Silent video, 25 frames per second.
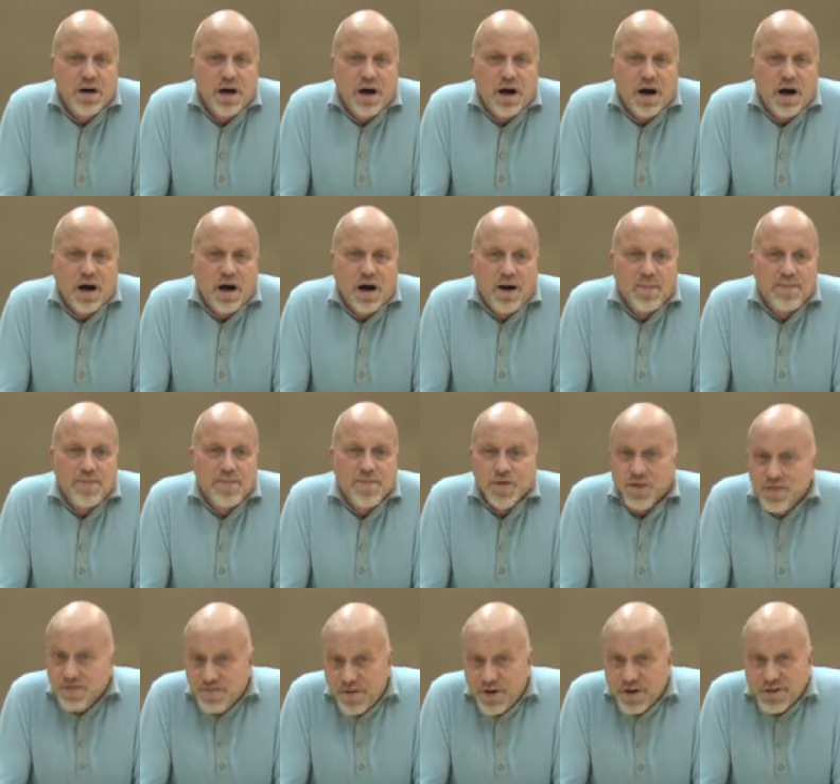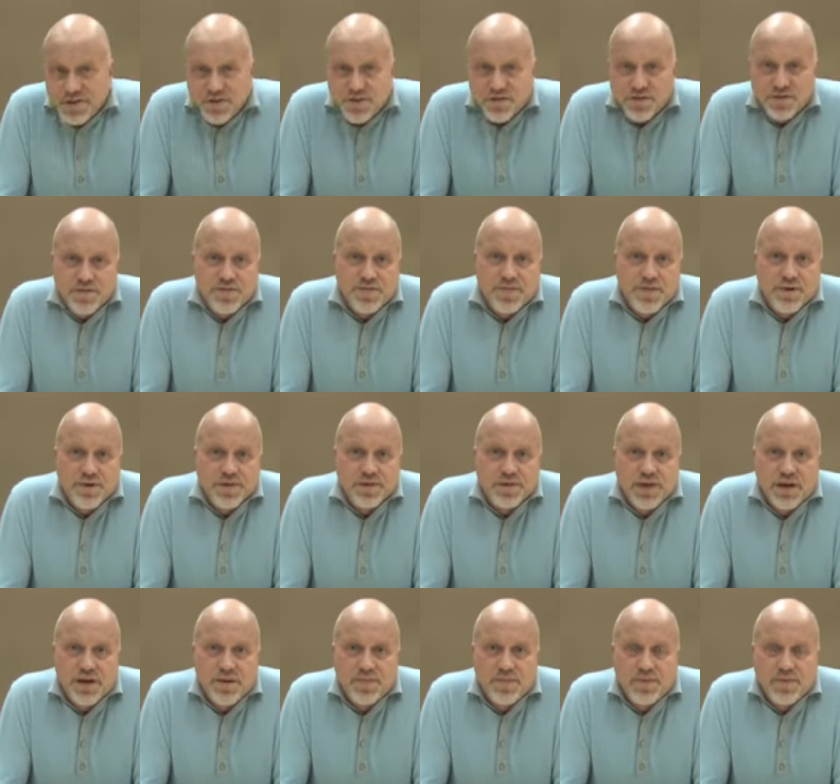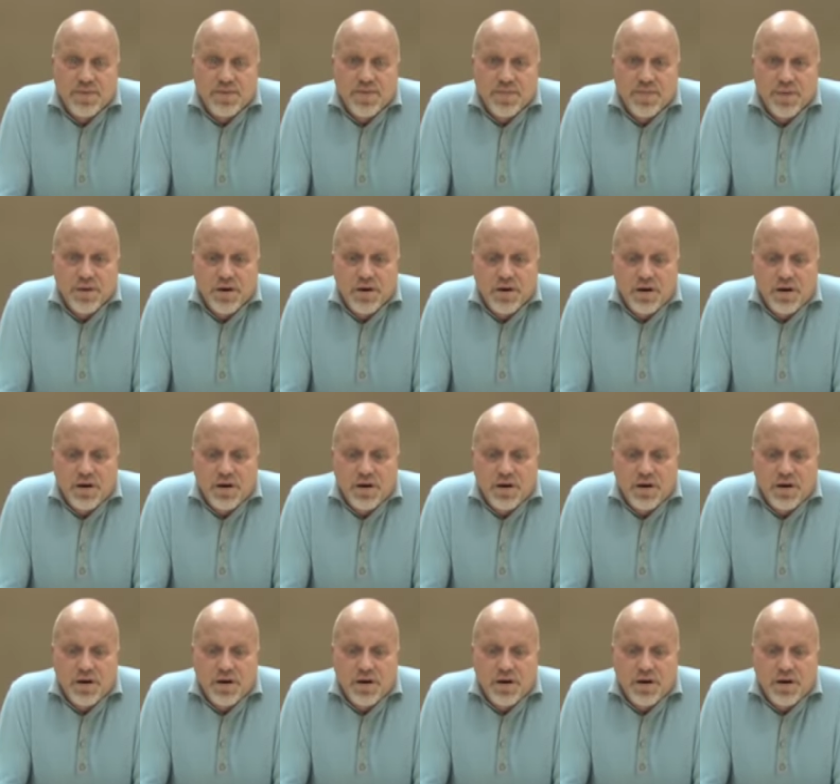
Uh, for investors, for example,